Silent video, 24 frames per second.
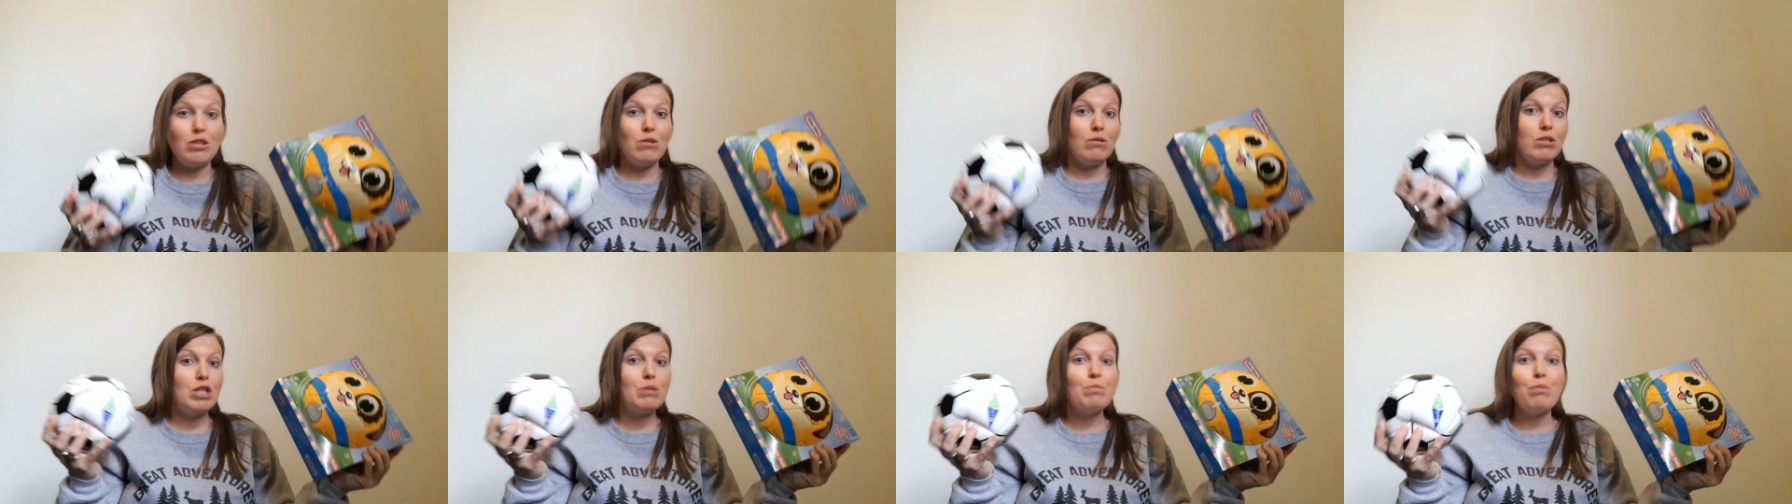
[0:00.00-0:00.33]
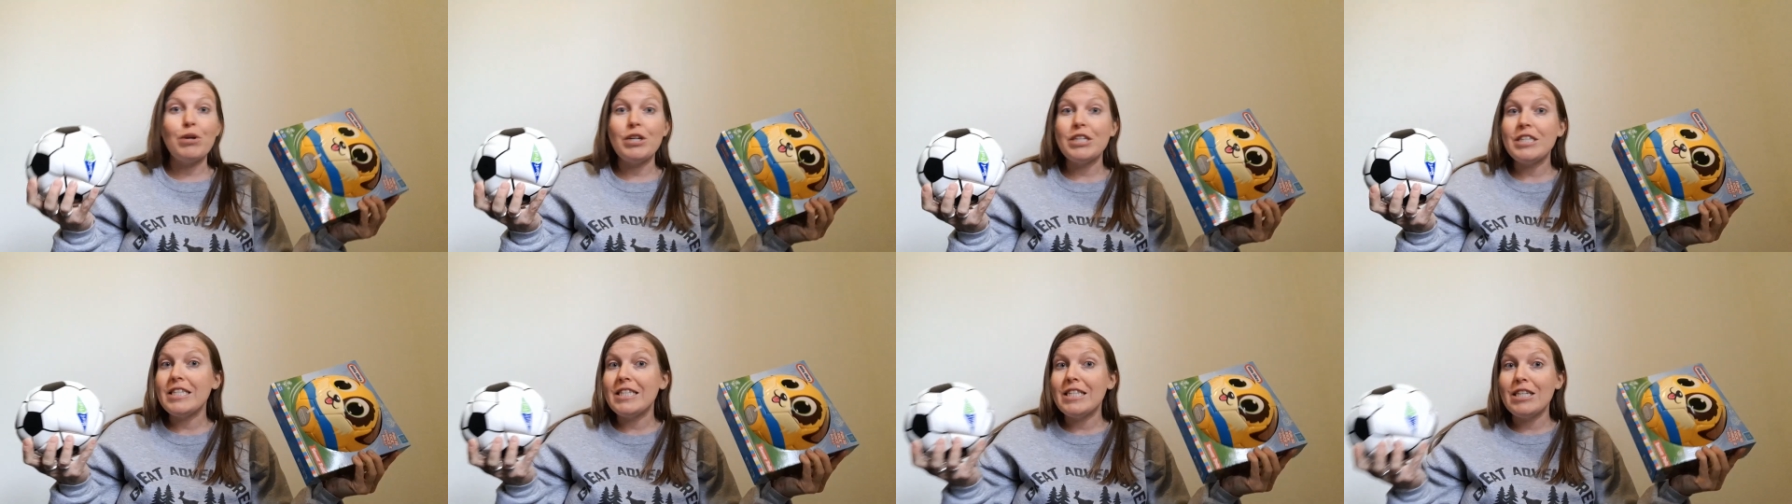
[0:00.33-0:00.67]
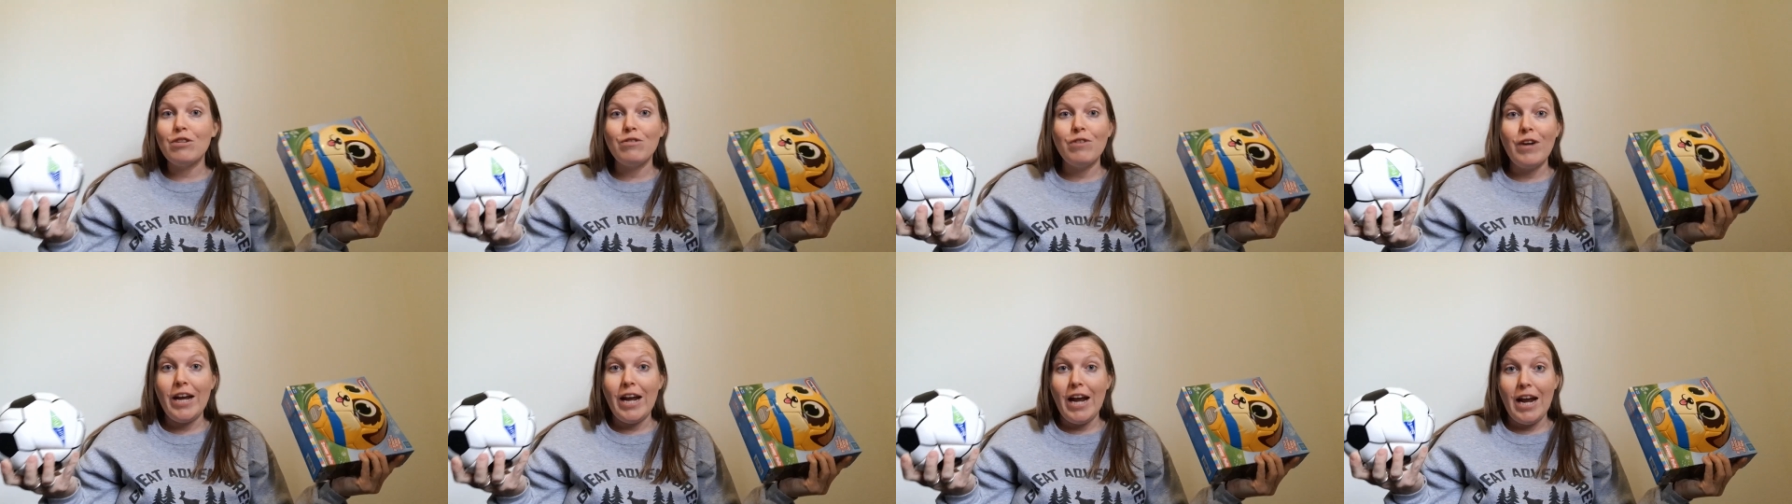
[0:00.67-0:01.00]
So sports is
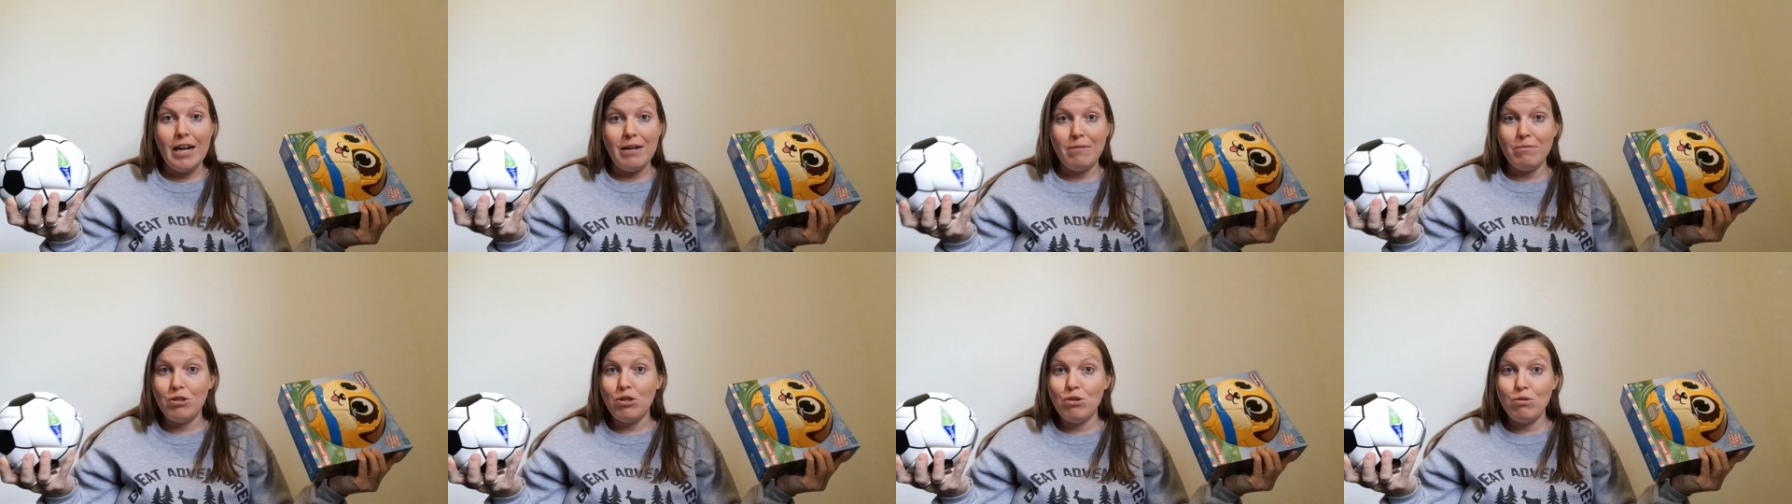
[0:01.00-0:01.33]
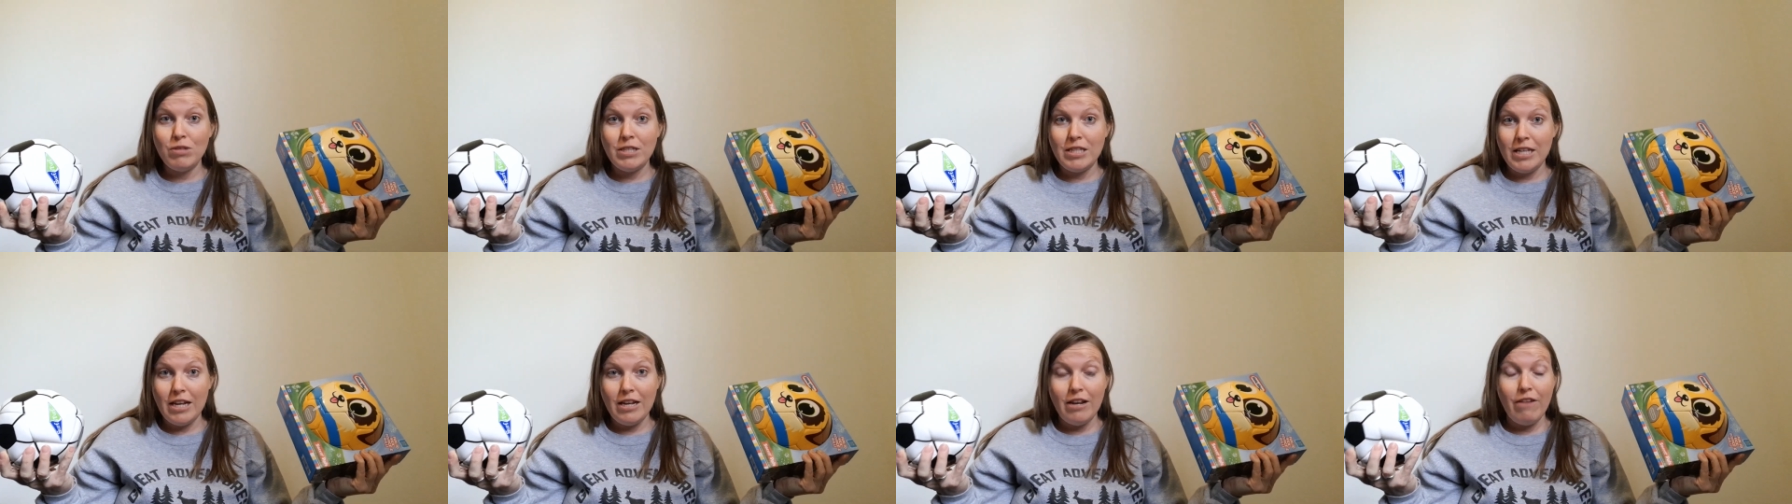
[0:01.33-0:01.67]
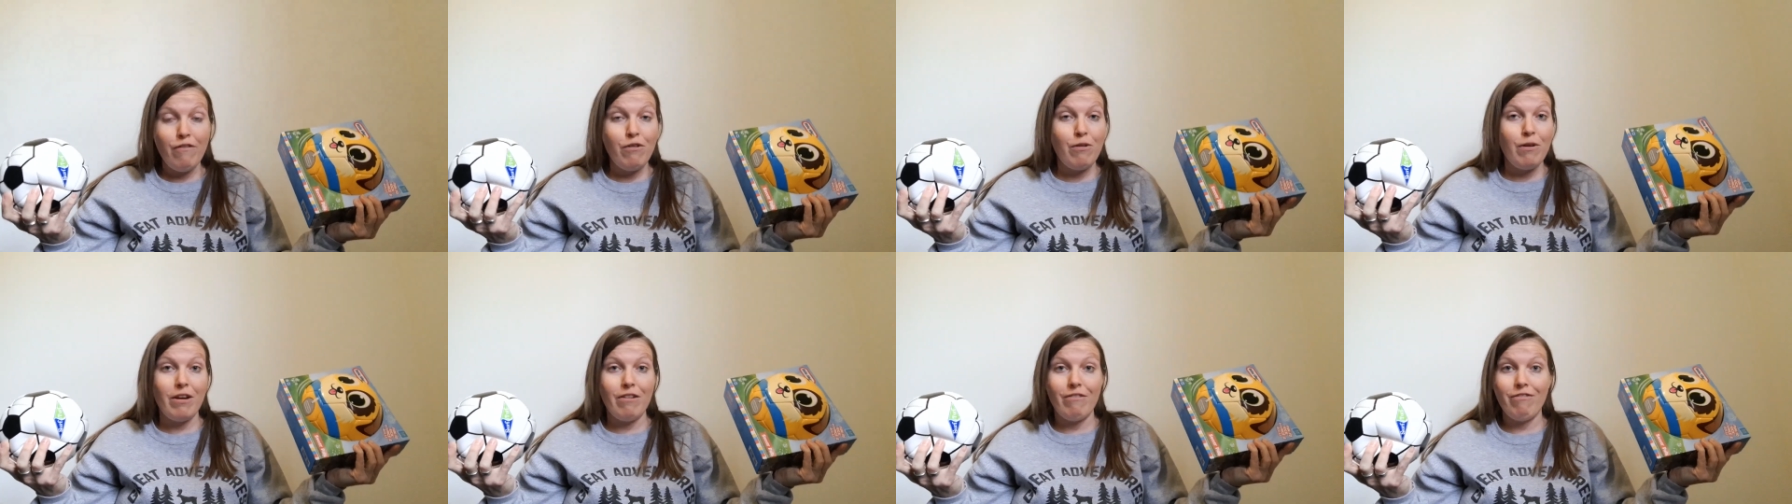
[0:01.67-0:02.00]
a great item to send
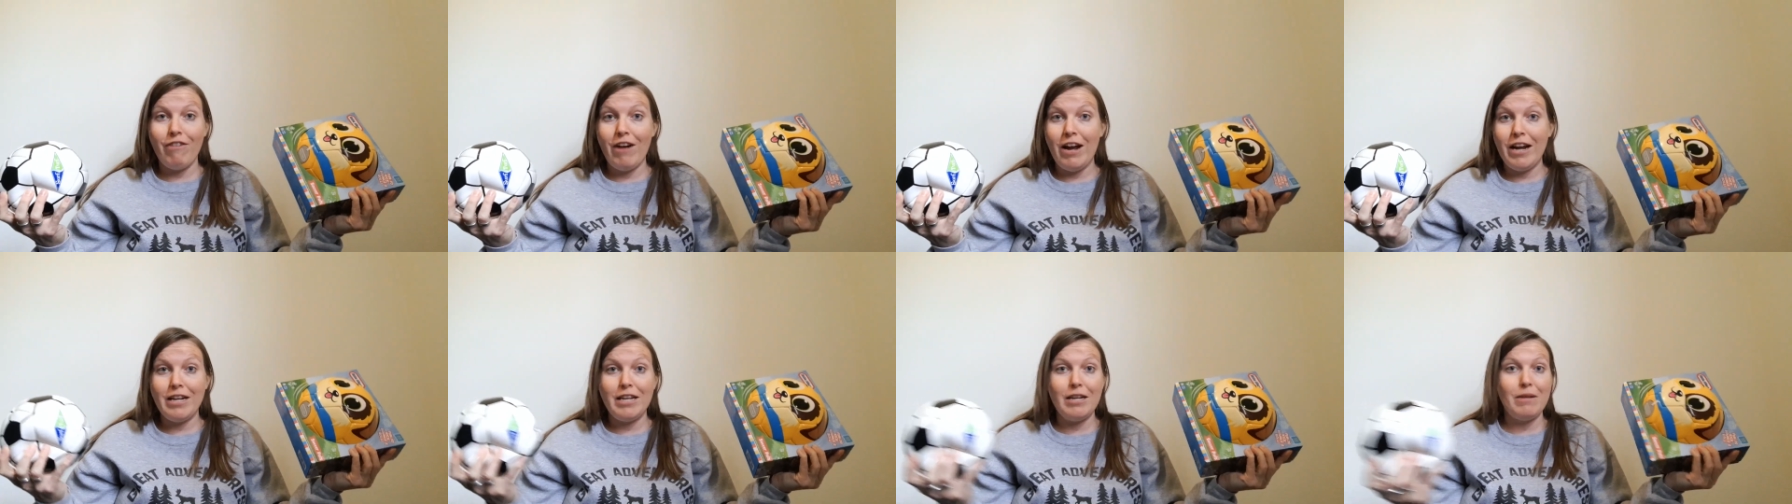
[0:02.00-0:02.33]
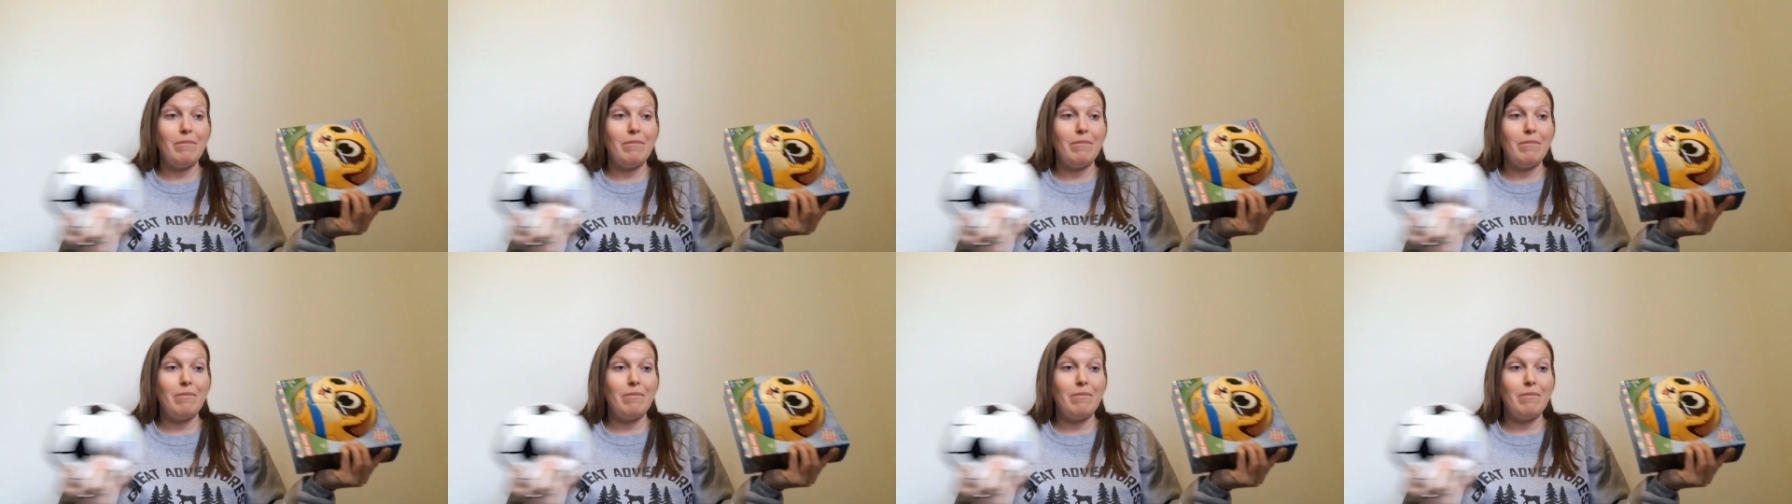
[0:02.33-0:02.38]
if you can find